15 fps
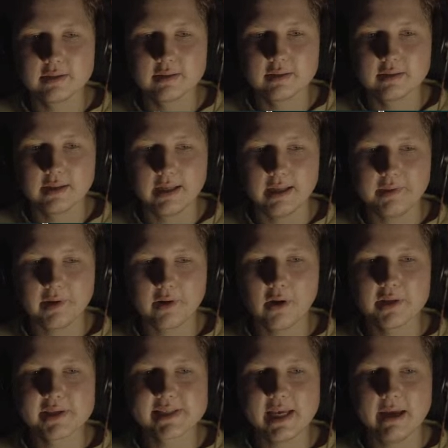And the
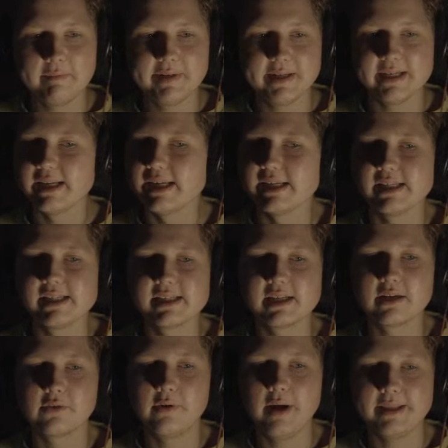concept is
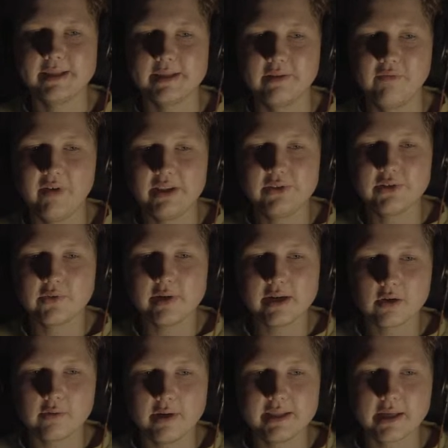create an inventory,
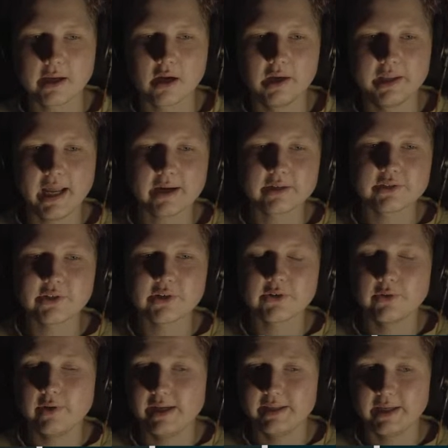create a connector,
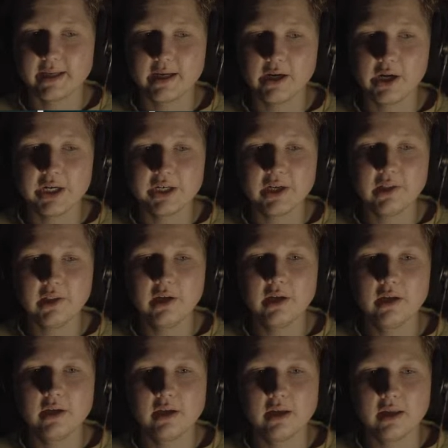create a kernel,
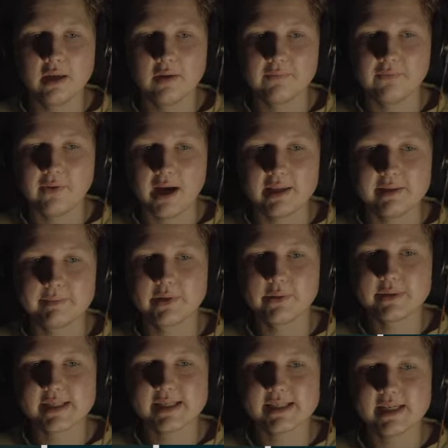find
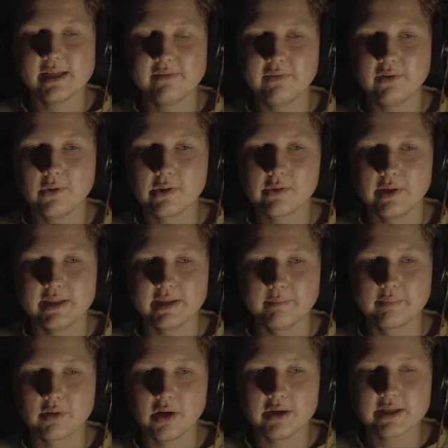process info, create the
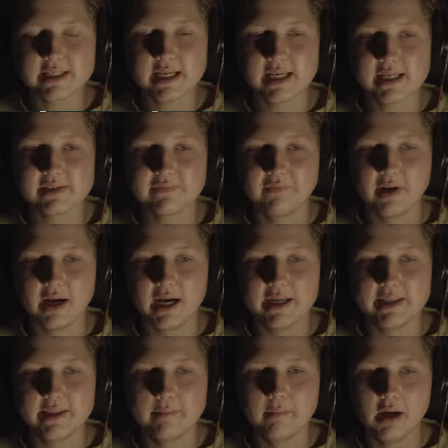process, find the
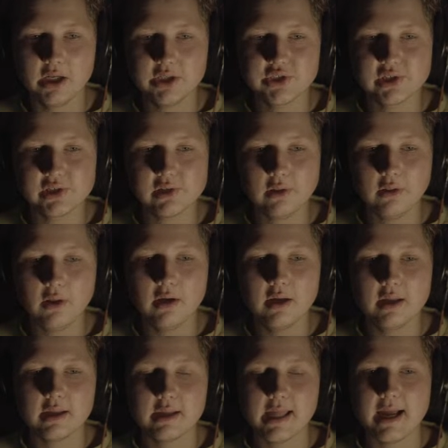module,
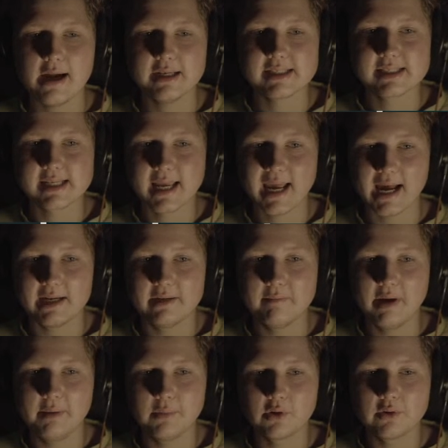scan
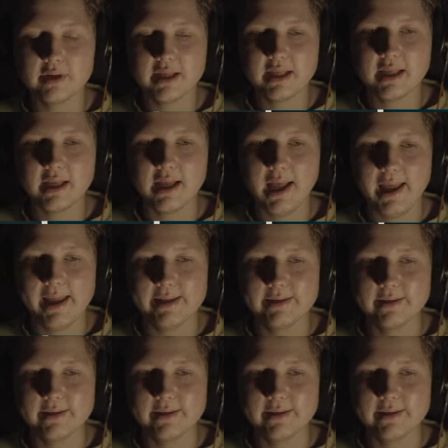memory, and